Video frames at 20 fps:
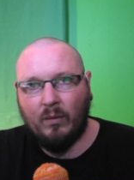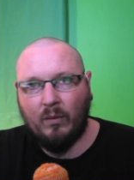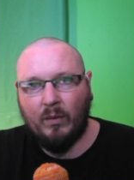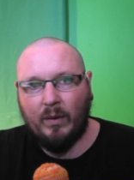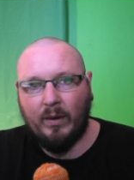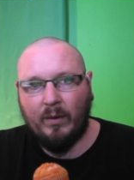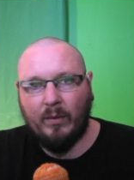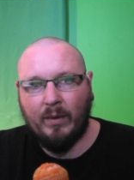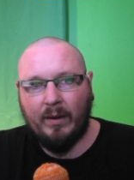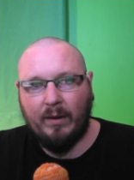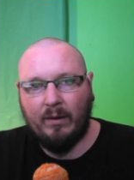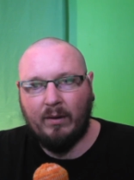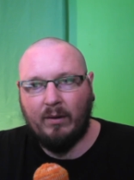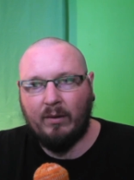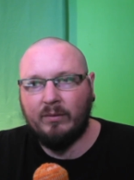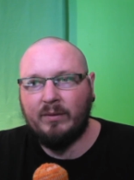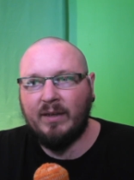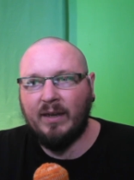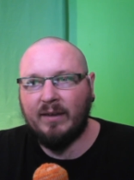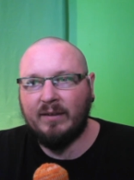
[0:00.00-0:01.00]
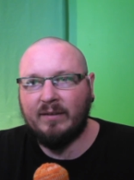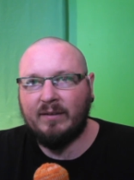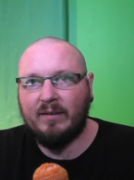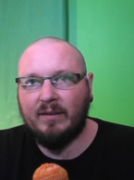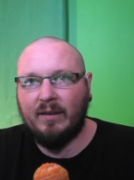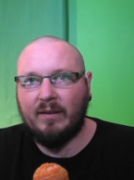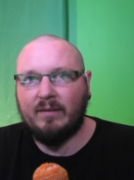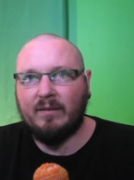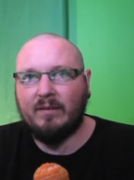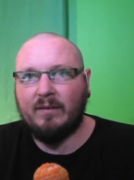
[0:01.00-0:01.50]
We went, oh, Tested,
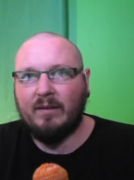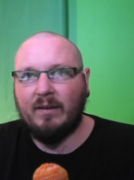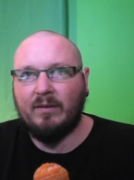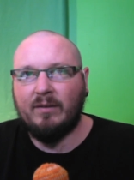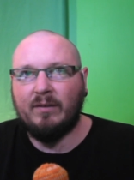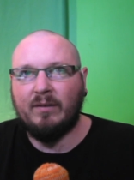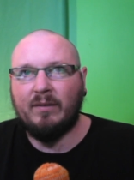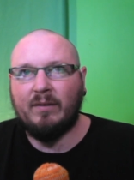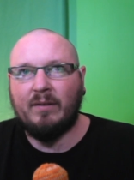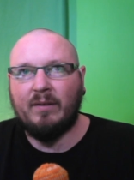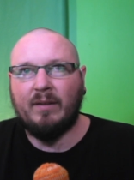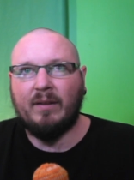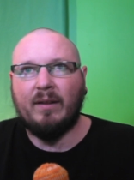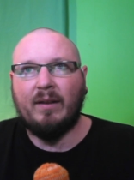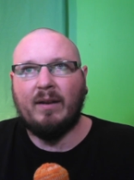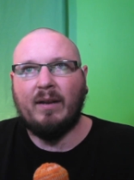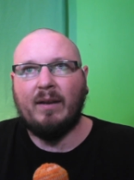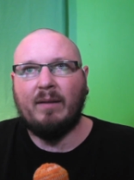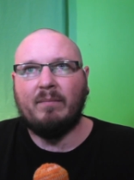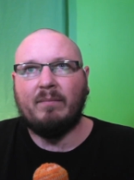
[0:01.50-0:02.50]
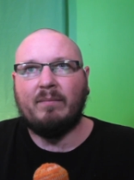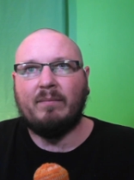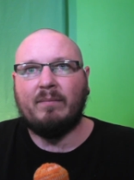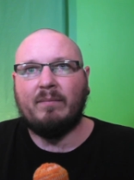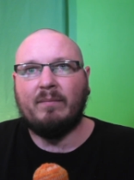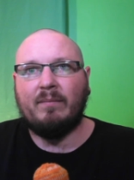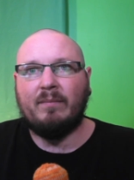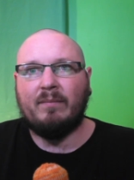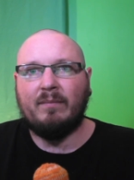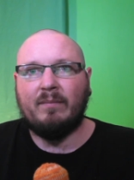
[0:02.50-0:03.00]
that's the other thing that I'm
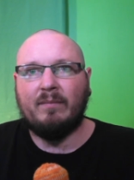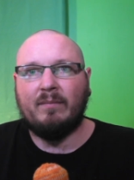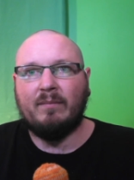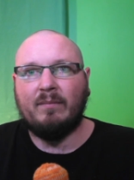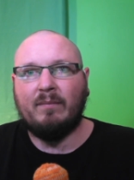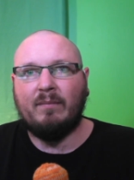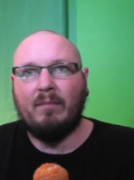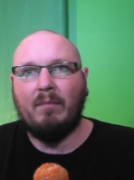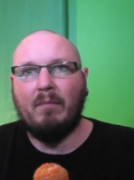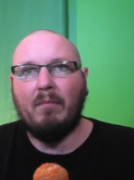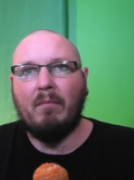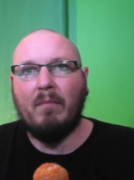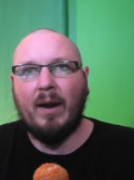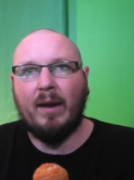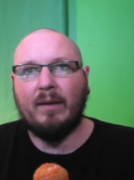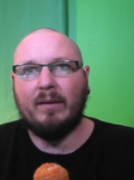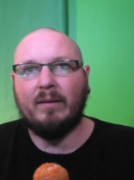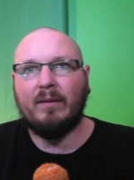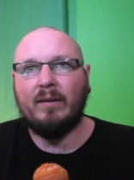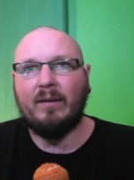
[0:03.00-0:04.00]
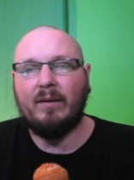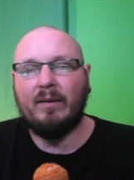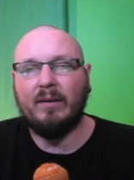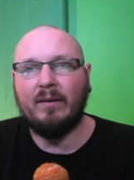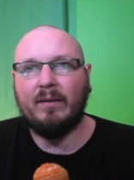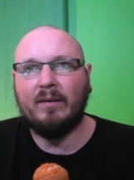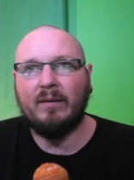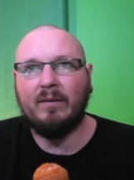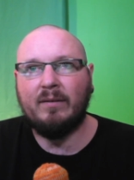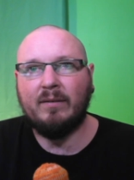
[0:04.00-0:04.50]
mildly
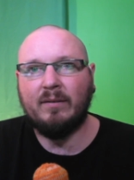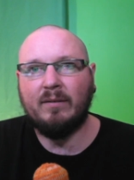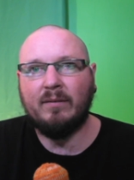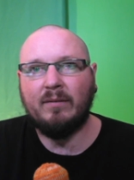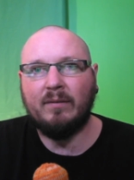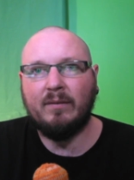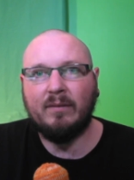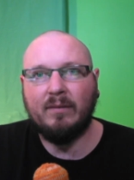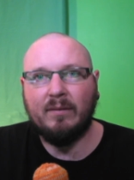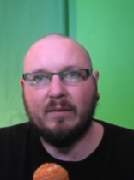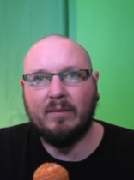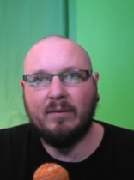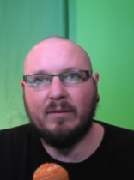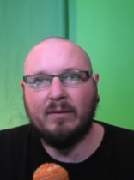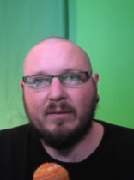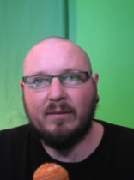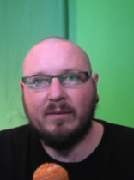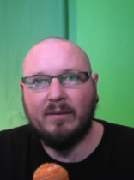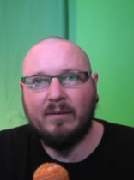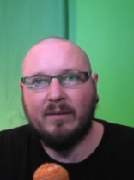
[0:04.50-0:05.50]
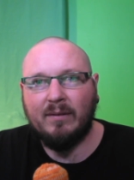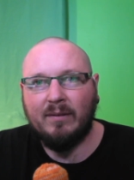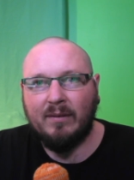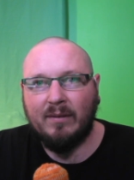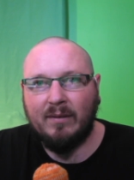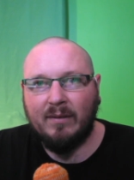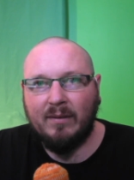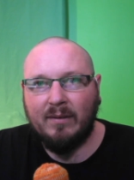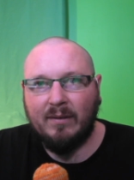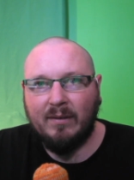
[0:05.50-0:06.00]
addicted to.
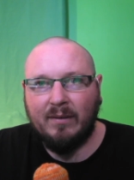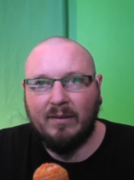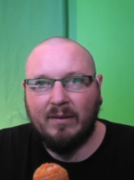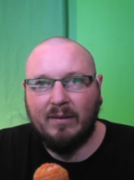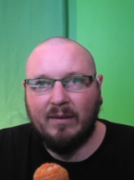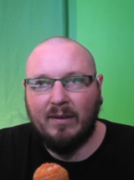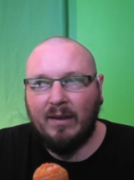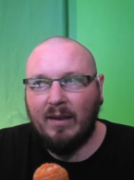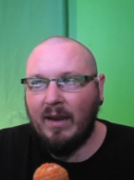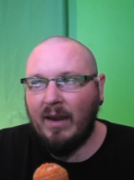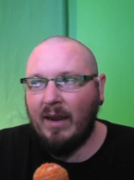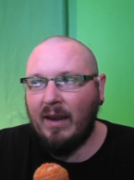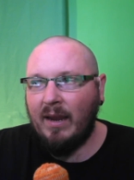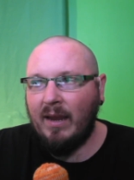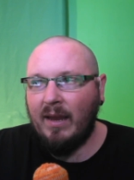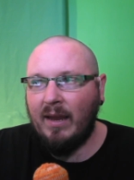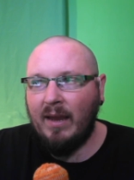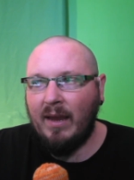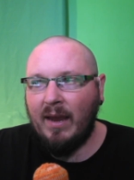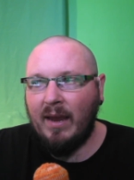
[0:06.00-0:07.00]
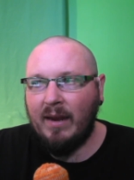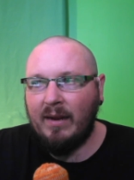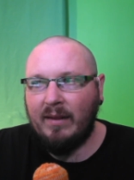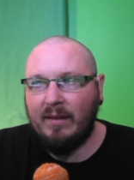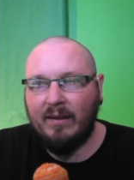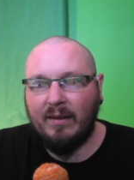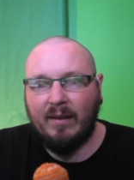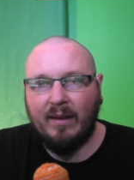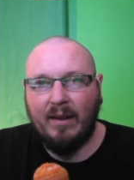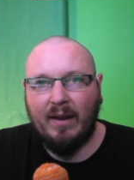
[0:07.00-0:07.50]
So awesome.
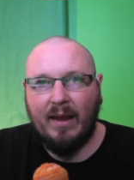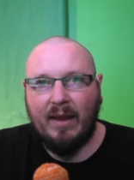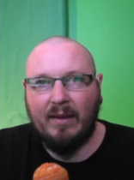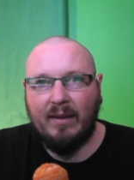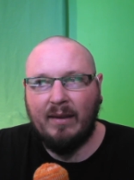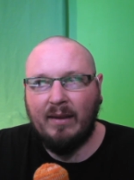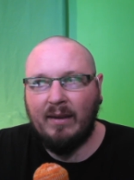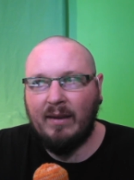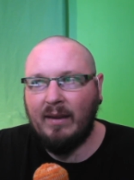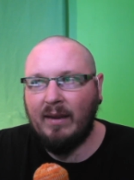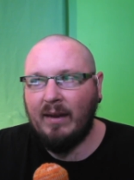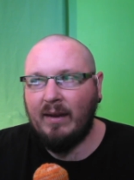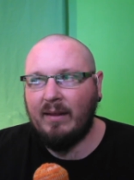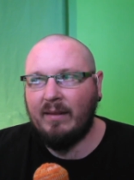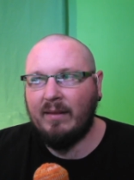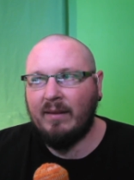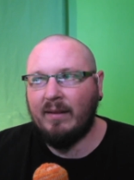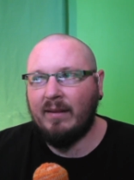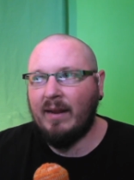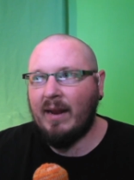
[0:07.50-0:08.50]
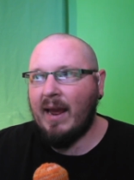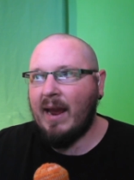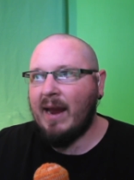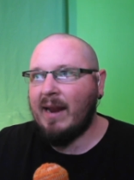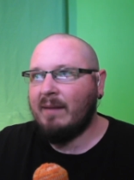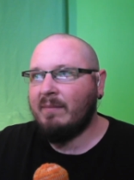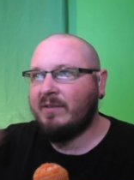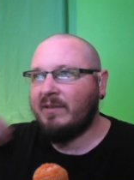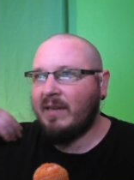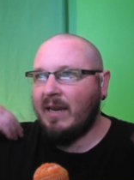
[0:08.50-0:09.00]
Anything that anything that
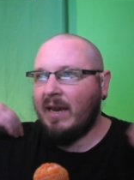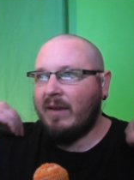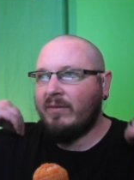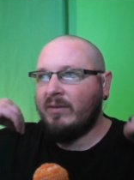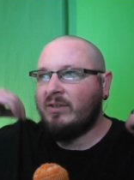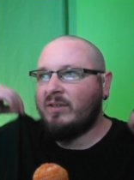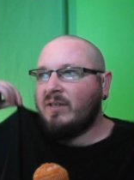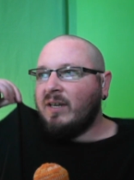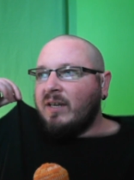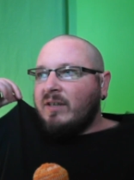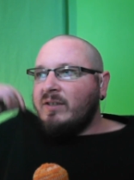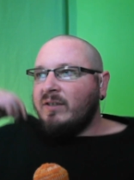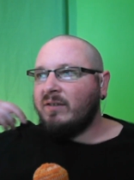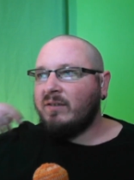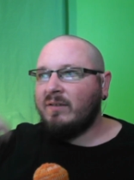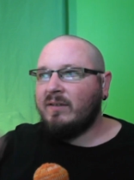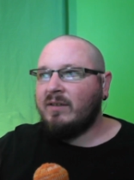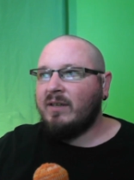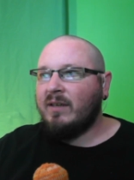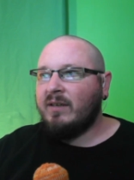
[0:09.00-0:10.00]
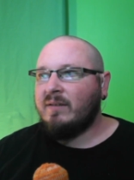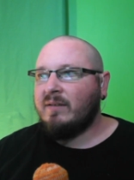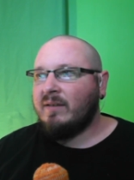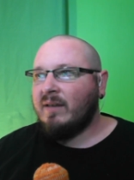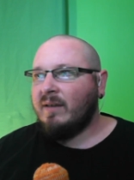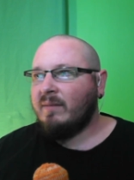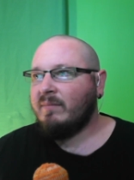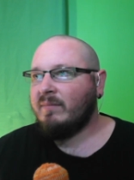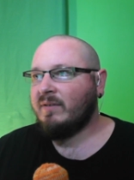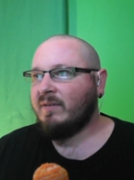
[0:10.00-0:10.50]
Adam Savage touches or does,
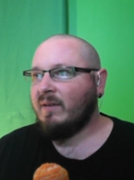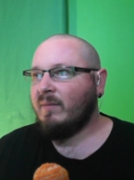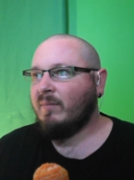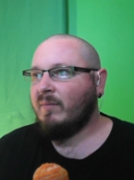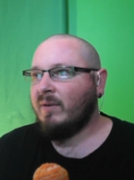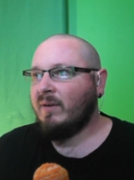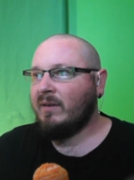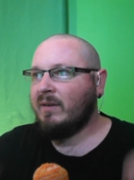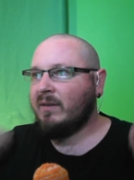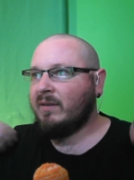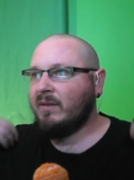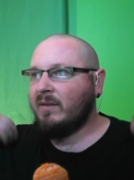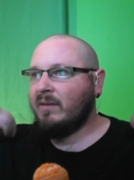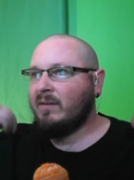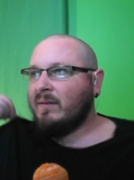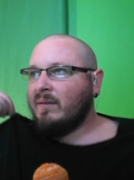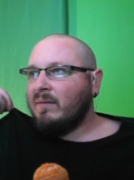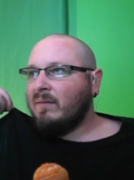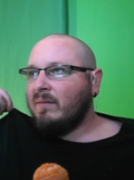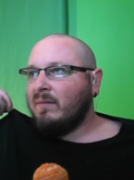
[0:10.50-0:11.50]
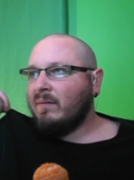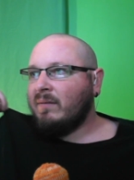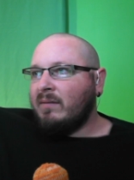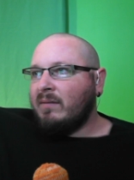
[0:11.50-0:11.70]
I'm somewhat addicted to.